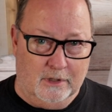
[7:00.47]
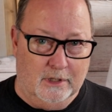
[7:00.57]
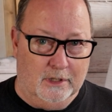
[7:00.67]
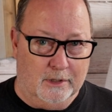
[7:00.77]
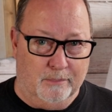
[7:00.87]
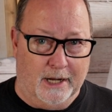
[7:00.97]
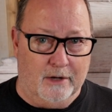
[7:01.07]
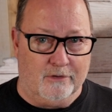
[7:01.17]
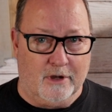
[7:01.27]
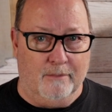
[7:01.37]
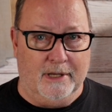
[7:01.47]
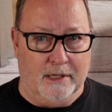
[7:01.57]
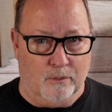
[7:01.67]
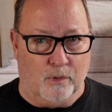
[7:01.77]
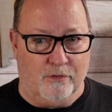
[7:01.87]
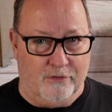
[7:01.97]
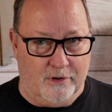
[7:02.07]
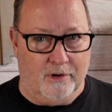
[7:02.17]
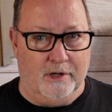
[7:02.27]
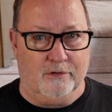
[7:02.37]
The buyers coming in were
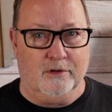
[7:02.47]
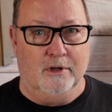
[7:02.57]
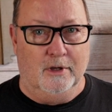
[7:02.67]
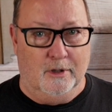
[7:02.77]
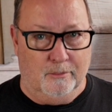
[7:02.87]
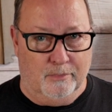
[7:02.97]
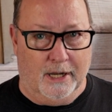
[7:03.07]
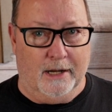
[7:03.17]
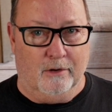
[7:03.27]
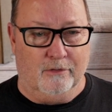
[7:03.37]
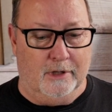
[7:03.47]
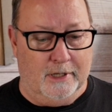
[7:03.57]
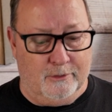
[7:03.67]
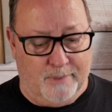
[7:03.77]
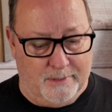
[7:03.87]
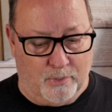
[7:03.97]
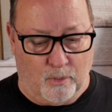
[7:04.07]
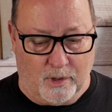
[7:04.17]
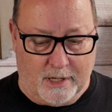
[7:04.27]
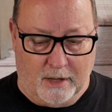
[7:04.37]
serious buyers, and these people
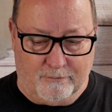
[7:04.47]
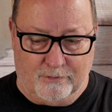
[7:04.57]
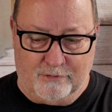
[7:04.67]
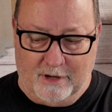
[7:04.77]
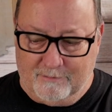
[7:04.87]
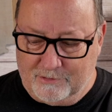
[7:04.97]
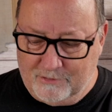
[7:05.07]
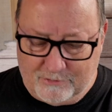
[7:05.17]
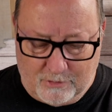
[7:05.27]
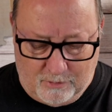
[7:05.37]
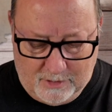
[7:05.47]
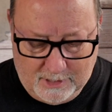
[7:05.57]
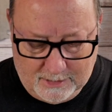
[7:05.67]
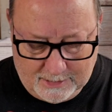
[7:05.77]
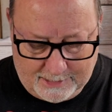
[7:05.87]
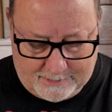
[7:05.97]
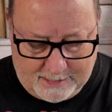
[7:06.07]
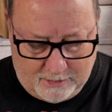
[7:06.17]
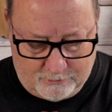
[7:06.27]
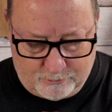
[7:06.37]
were down from San Francisco, liked the
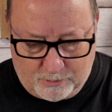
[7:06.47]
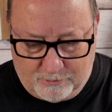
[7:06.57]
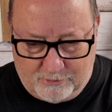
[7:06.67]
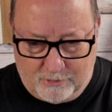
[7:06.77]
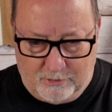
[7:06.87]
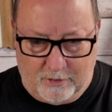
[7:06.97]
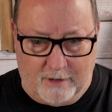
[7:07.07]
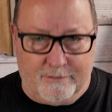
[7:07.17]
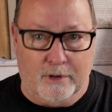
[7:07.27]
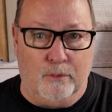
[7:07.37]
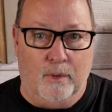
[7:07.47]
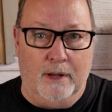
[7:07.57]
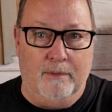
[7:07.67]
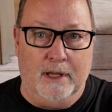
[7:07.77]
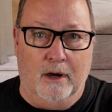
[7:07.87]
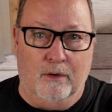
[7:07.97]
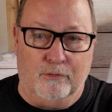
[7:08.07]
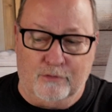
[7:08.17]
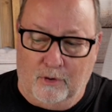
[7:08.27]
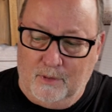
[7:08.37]
house, wrote us a good offer, and away we go.
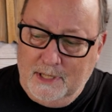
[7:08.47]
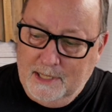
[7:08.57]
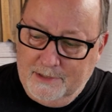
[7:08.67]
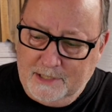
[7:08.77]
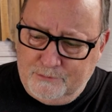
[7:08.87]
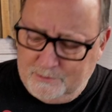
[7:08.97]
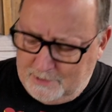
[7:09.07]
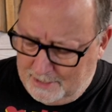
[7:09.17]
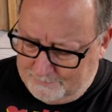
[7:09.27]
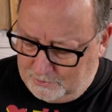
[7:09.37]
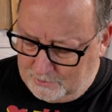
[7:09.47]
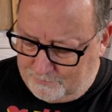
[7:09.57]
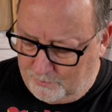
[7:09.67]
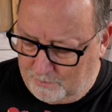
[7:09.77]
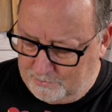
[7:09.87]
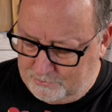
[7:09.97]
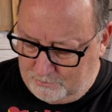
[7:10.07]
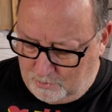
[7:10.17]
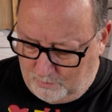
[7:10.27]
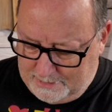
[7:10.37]
So that's what you have to look forward to
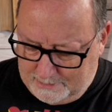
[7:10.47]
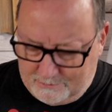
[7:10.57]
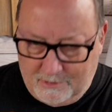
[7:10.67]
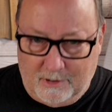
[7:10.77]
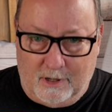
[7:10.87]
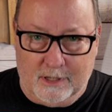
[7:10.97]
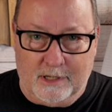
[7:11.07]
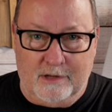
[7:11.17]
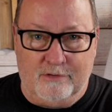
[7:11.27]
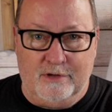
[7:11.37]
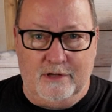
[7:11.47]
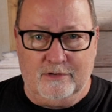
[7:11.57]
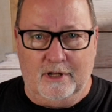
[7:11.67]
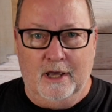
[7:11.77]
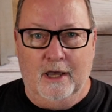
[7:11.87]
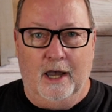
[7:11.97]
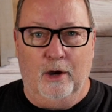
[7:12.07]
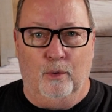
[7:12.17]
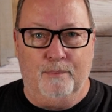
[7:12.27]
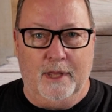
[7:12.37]
going into the holiday season. I
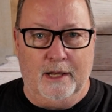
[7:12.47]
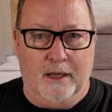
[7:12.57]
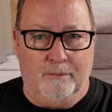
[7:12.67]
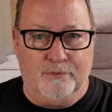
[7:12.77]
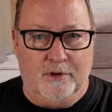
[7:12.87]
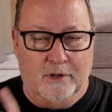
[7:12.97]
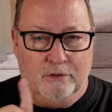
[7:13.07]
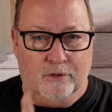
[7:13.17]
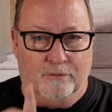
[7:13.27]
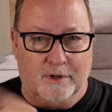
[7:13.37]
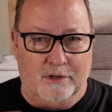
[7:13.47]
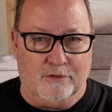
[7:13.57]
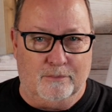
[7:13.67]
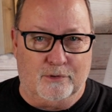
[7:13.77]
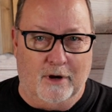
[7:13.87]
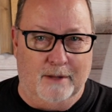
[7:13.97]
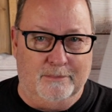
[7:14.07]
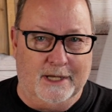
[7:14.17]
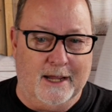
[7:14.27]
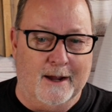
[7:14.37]
hope that helps. Don't forget to subscribe.
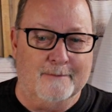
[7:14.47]
Take care.